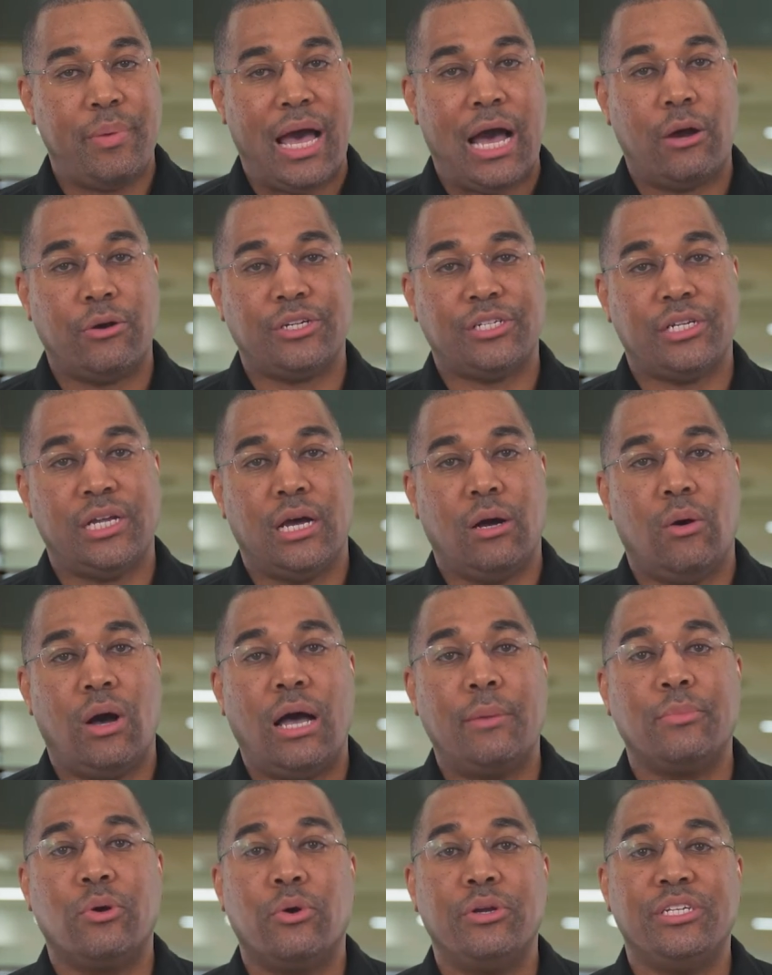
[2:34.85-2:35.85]
PowerShell,
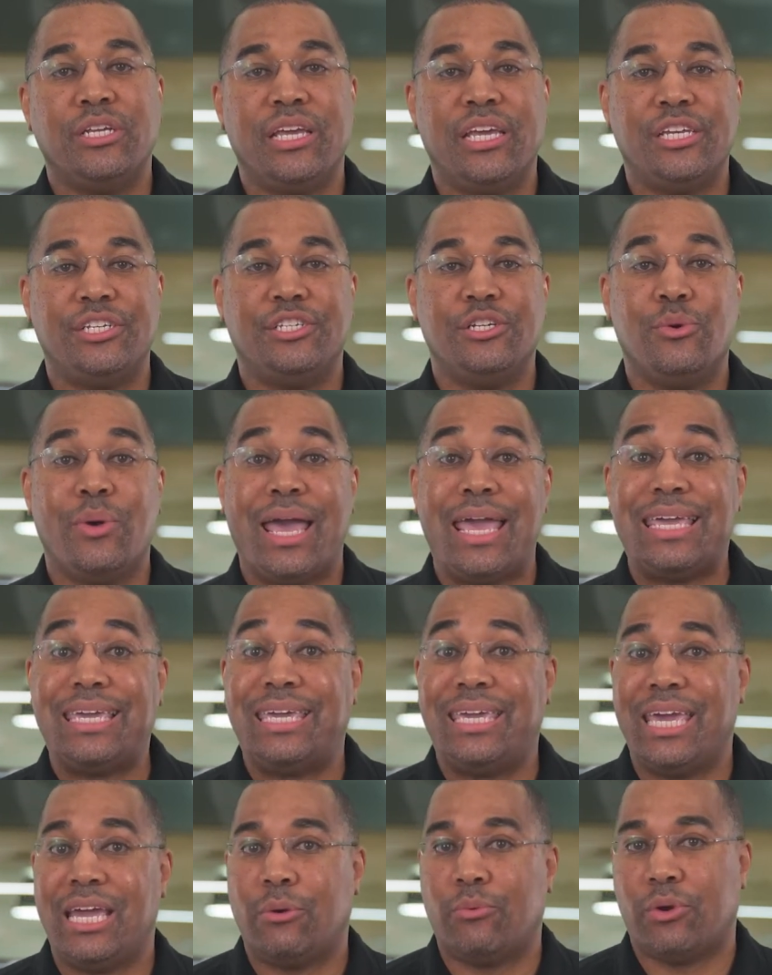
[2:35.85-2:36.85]
I'm going to issue a
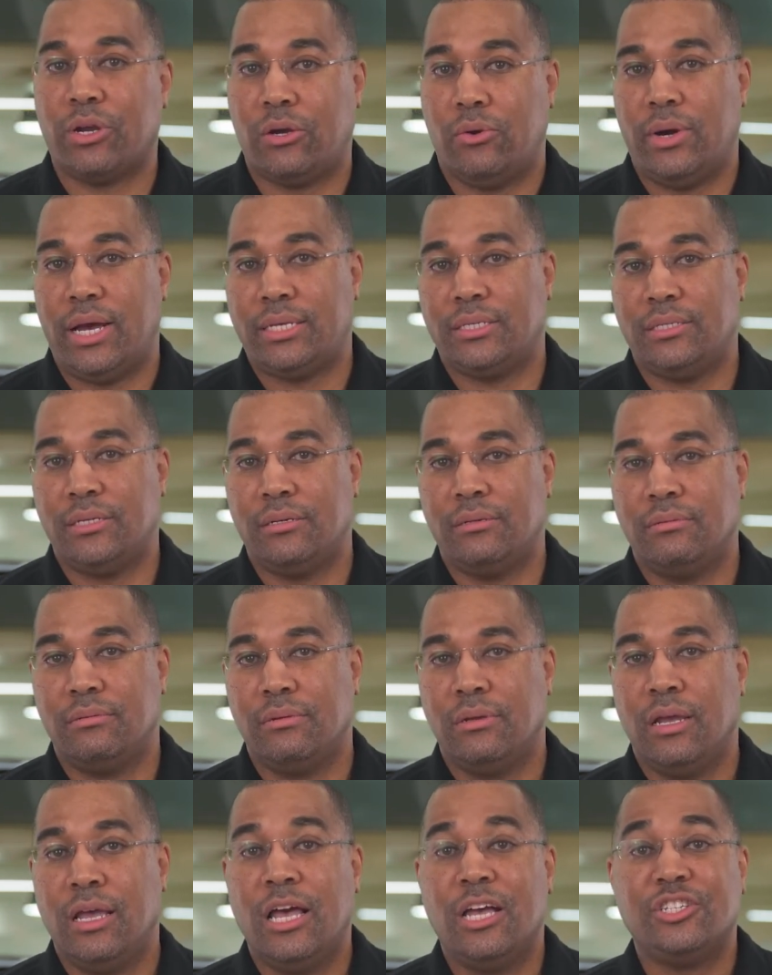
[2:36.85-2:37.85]
GET request.
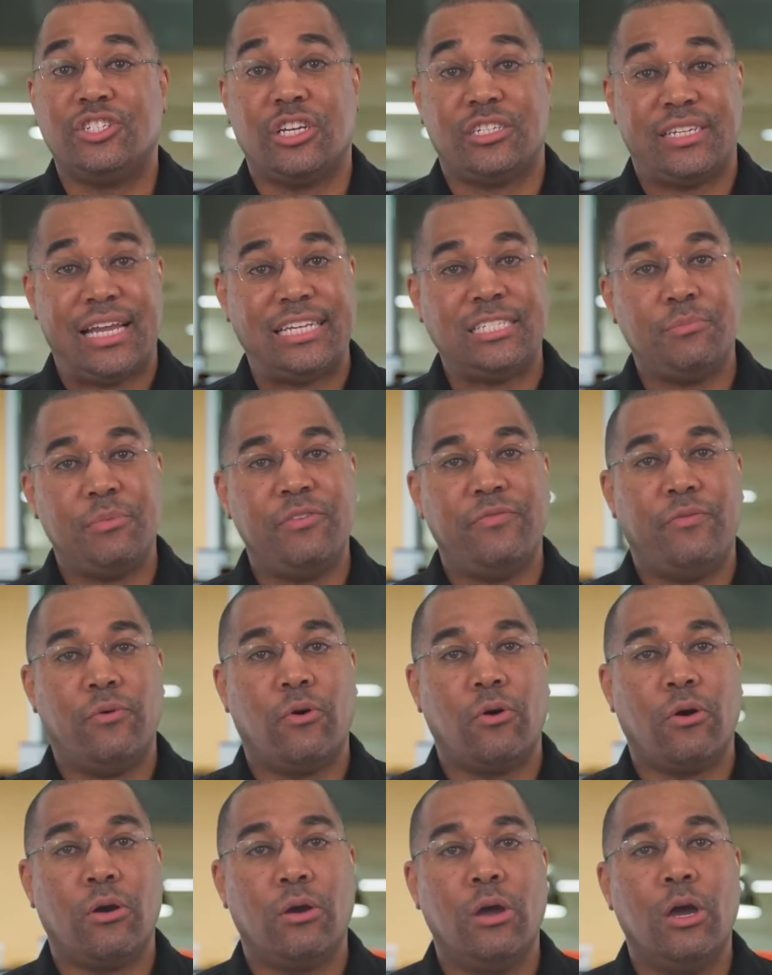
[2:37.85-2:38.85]
Just as
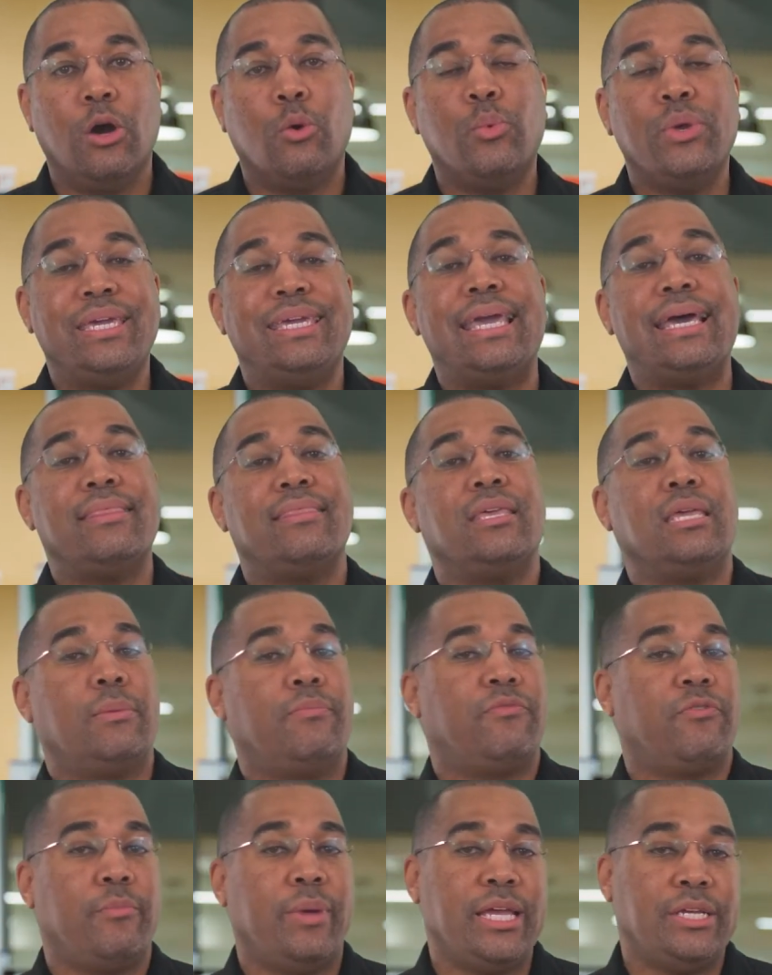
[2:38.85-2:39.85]
before, we get the
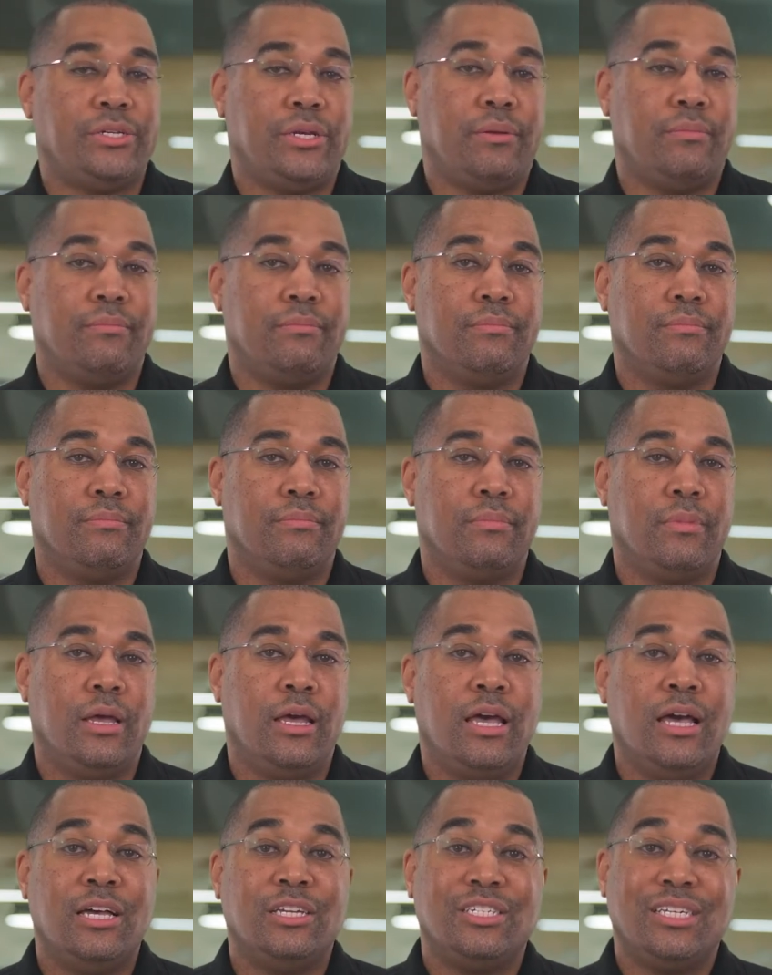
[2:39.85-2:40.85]
information.
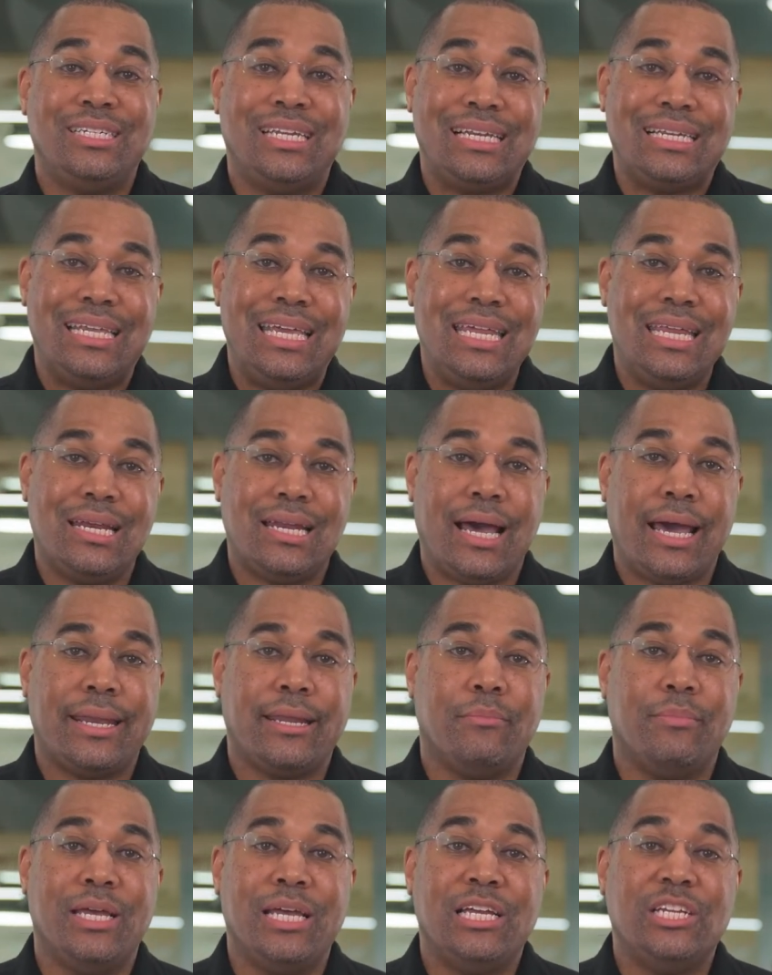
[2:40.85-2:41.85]
To delete an
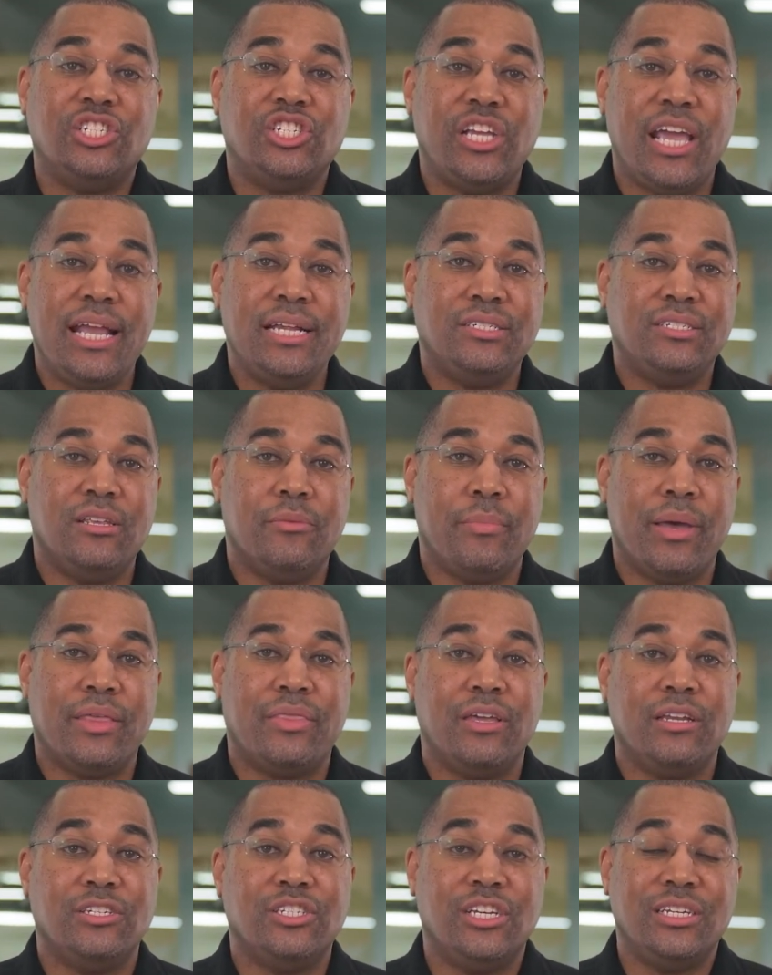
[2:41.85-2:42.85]
item, change the
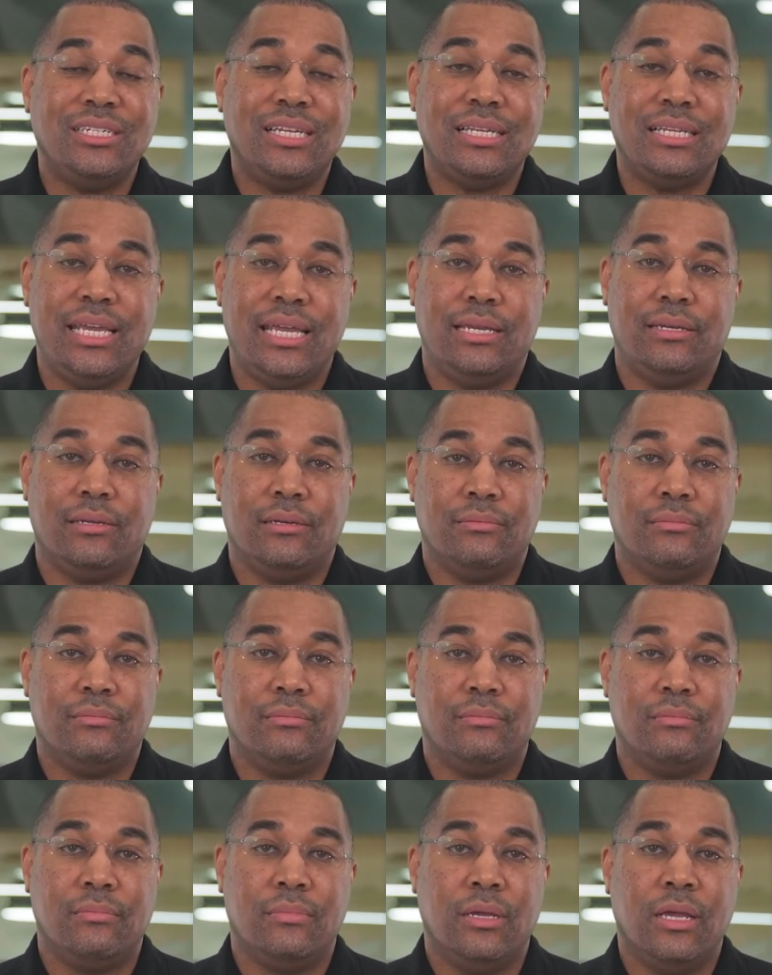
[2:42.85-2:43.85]
method to delete.
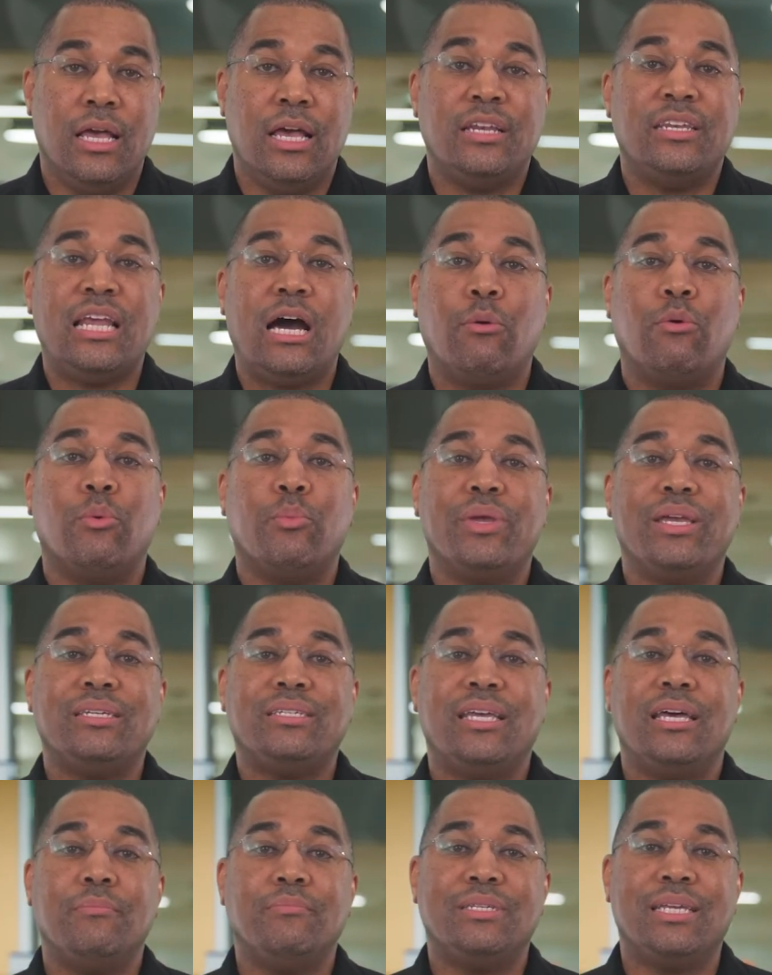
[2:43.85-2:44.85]
Now when we
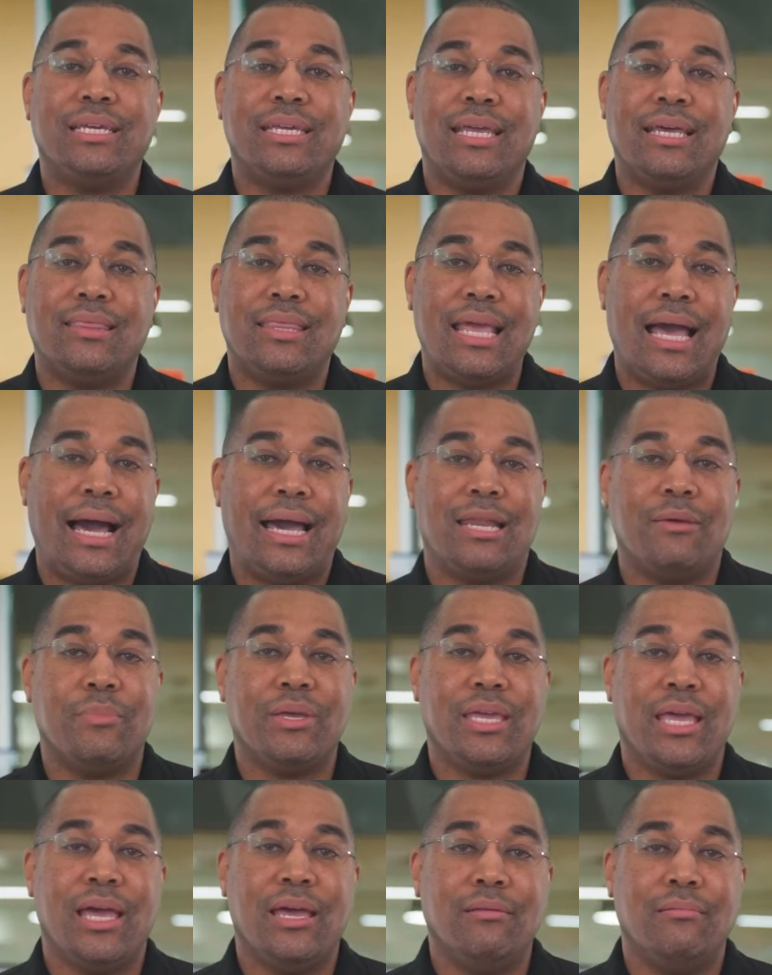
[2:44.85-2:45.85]
attempt to get the item
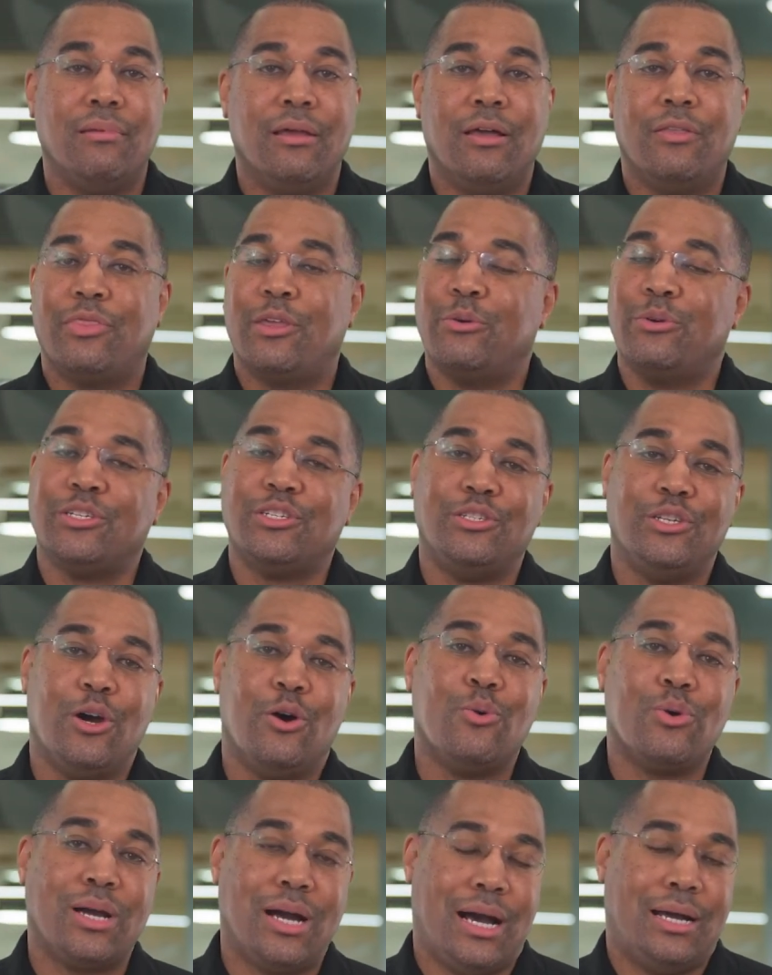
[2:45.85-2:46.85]
again, there is
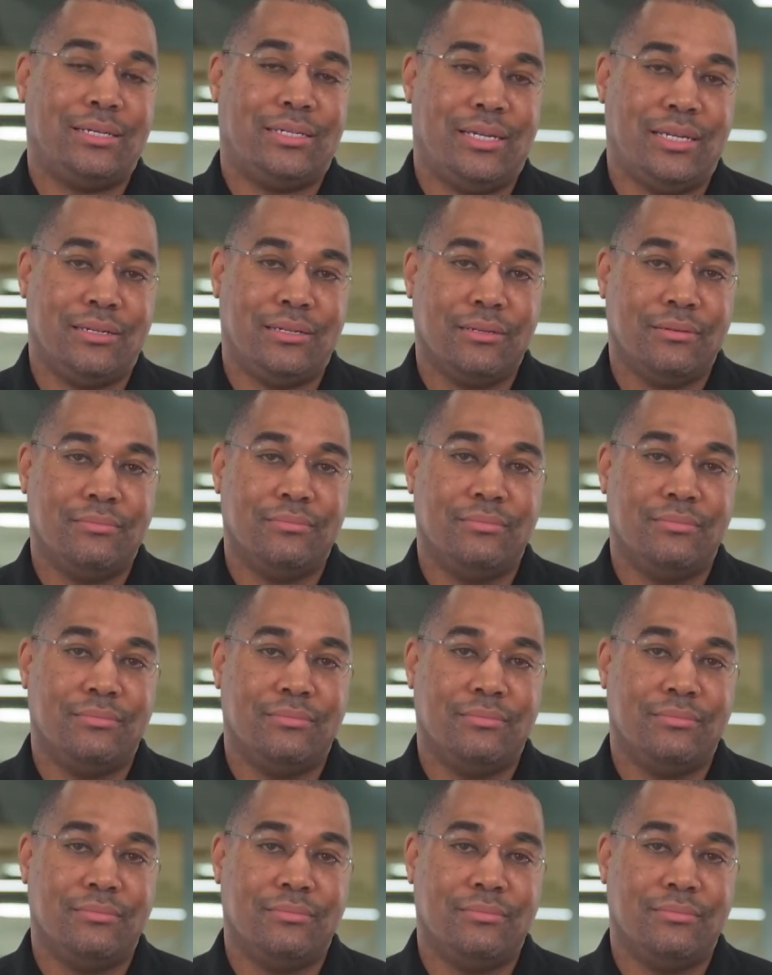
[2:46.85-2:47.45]
no content.